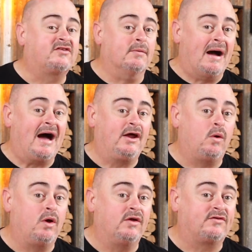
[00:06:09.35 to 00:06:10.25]

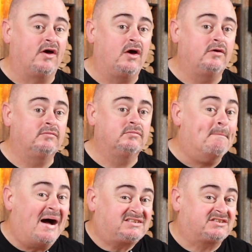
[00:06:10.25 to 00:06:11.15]
Tomato on its own,
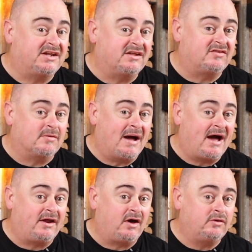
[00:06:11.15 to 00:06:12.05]
mustard and
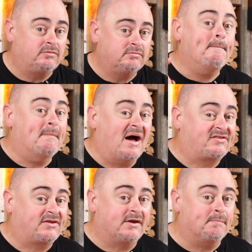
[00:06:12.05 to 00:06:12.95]
tomato,
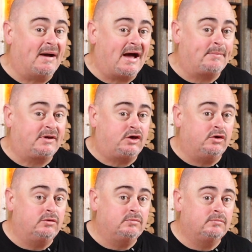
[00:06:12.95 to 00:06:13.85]
mustard and
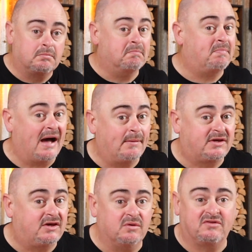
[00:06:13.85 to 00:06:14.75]
barbecue,
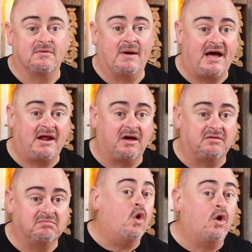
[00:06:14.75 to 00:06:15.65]
barbecue and
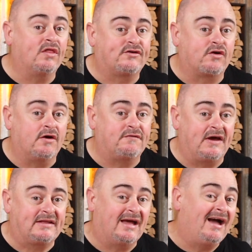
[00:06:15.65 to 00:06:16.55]
tomato, or the
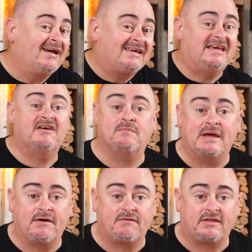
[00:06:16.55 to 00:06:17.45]
trifecta, give
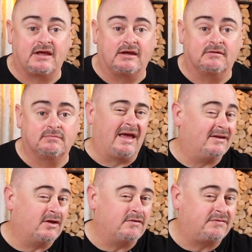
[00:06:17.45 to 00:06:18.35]
me everything.
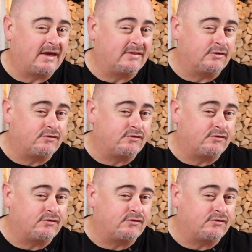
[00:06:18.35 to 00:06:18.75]
And don't forget the